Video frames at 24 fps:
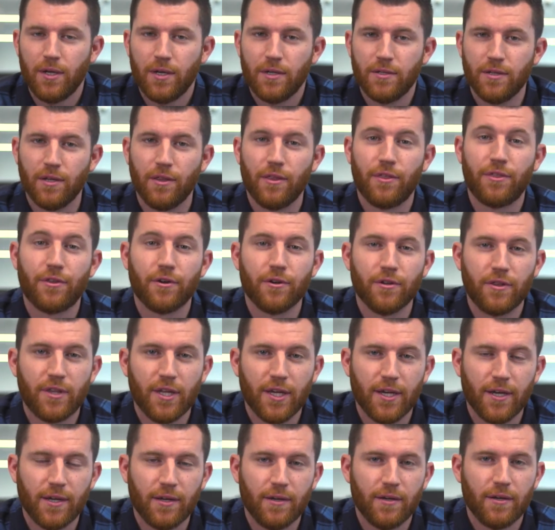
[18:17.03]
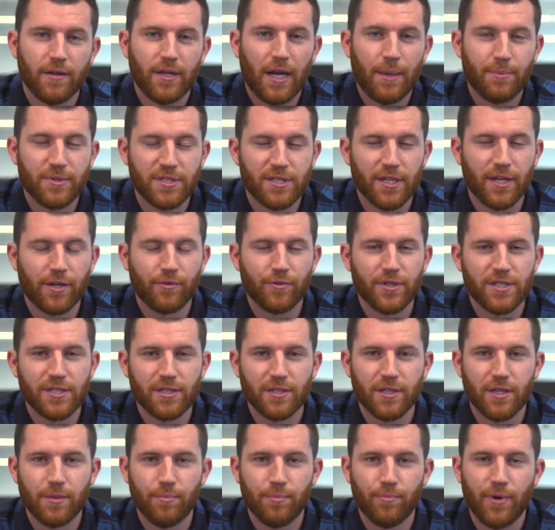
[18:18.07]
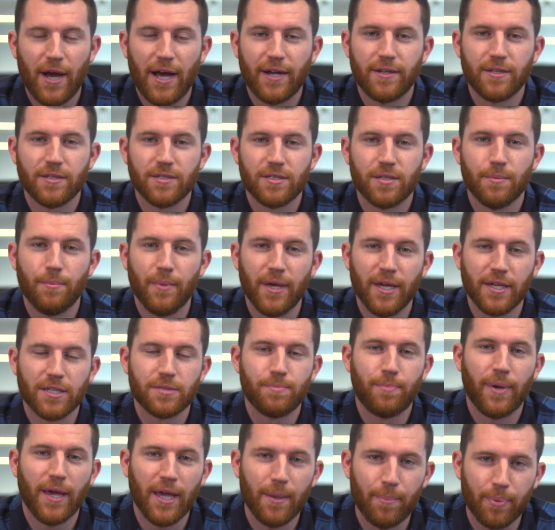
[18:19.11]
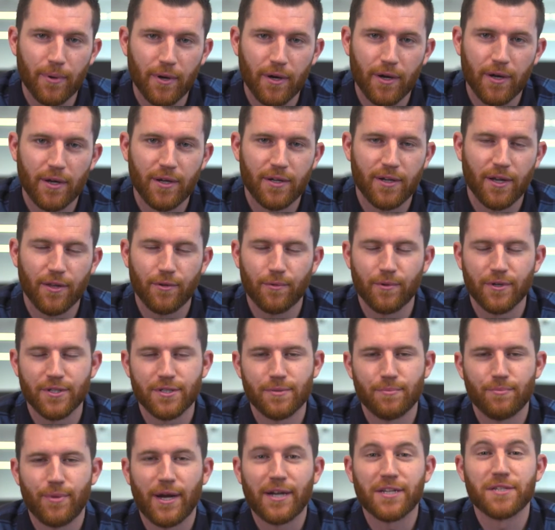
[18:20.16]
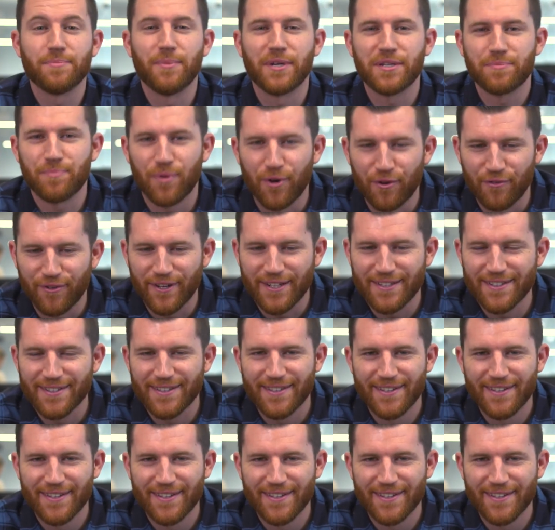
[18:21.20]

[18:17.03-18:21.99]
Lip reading: And then the third thing I've been saying recently, practice makes paper. In other words, practice makes perfect.